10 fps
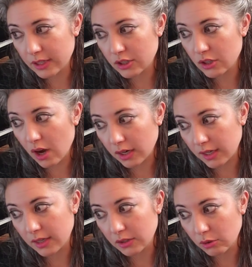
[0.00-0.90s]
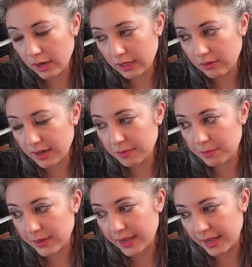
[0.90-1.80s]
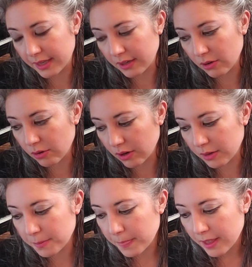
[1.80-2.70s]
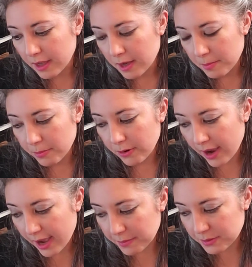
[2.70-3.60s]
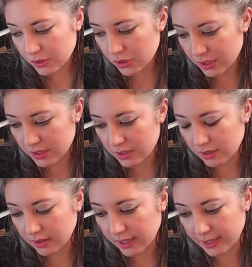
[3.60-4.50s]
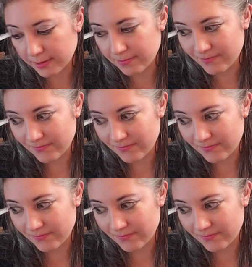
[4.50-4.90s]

shocking and quite big, or perhaps just like,